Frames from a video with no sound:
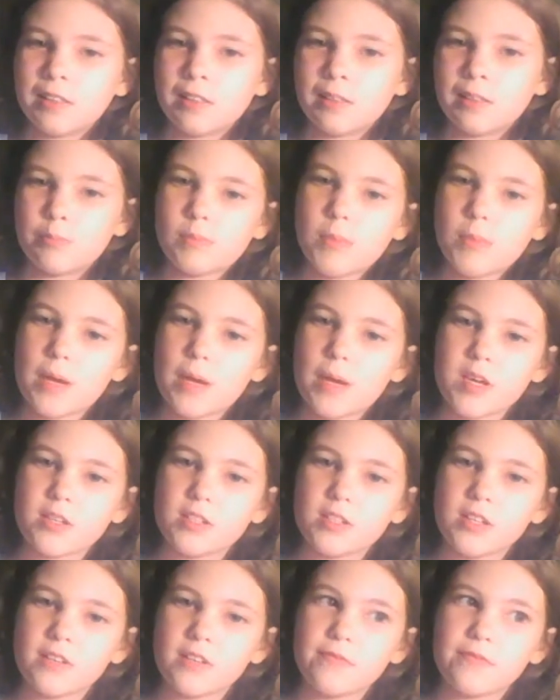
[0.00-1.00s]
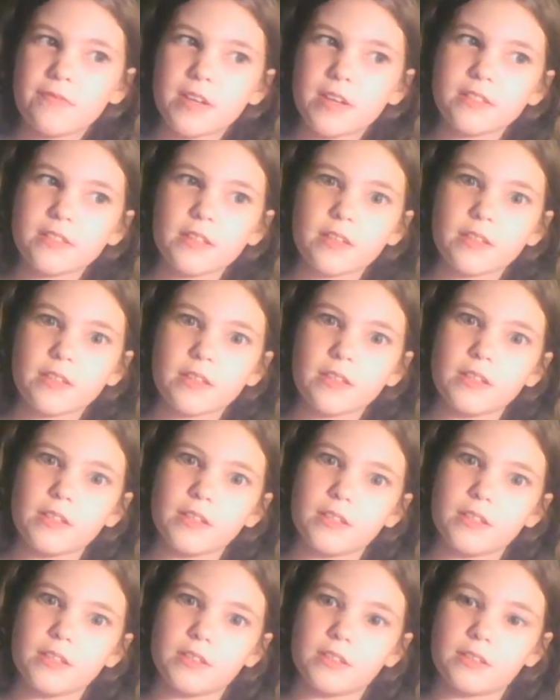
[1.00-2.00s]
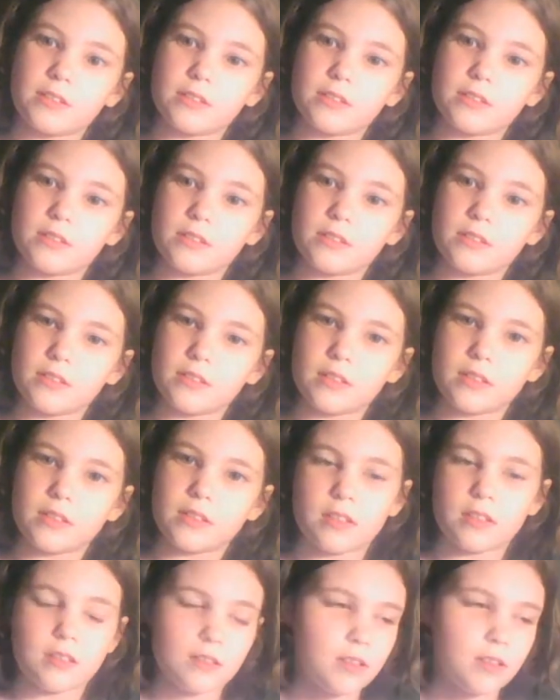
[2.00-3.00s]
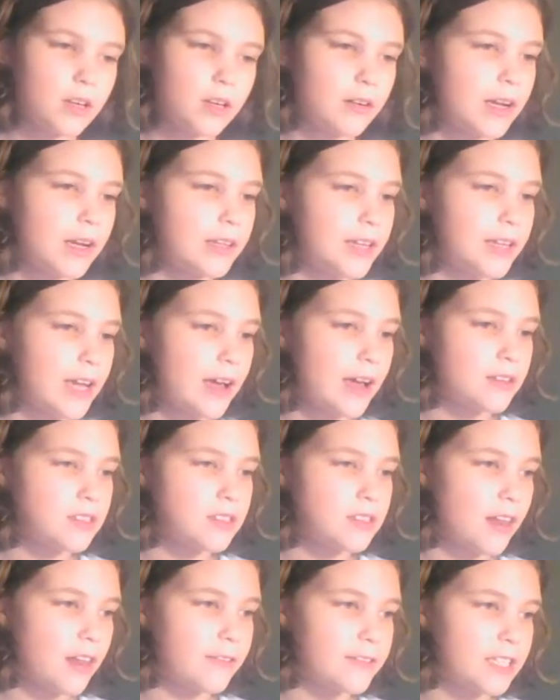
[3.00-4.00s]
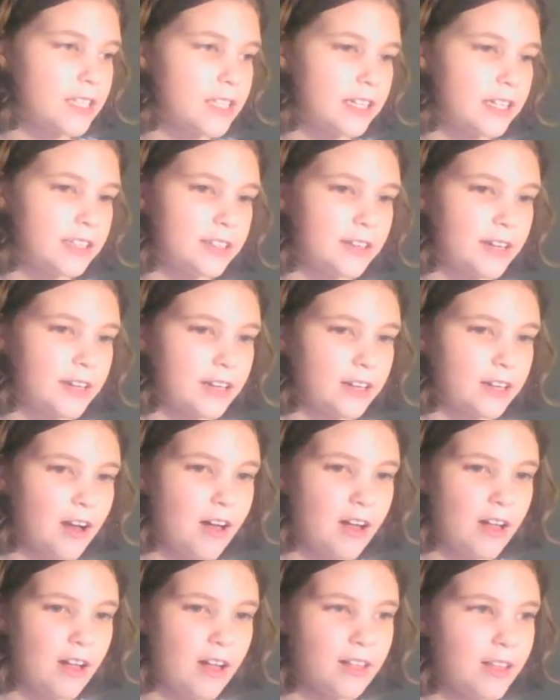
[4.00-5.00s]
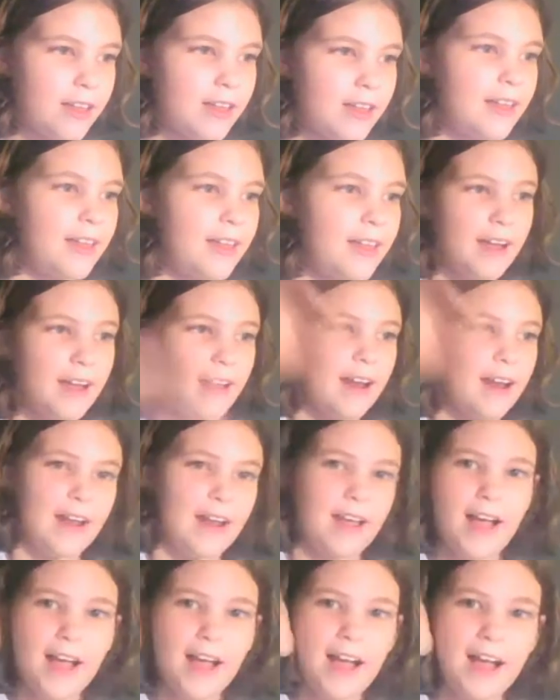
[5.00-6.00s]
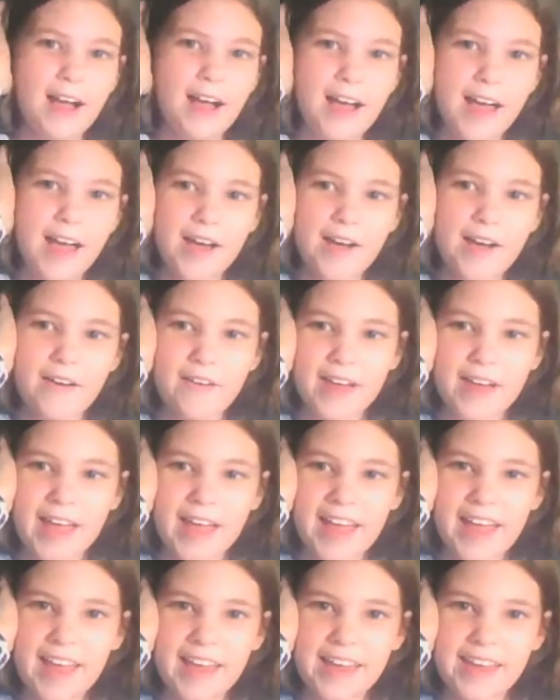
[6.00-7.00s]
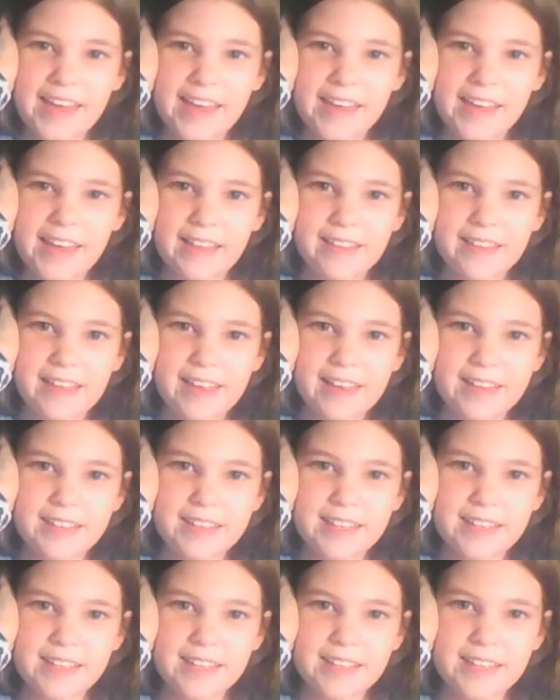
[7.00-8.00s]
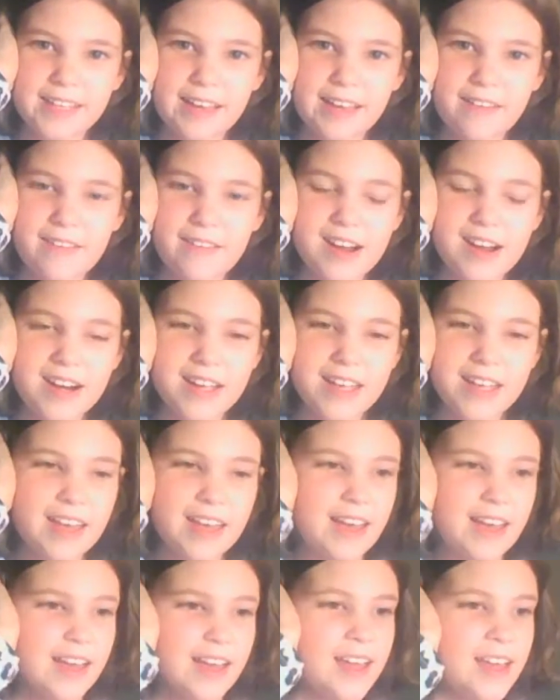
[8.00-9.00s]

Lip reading: Maybe I should investigate. Look around the house. All of a sudden, you get a call. Oh, hey, Alexis, how are ya?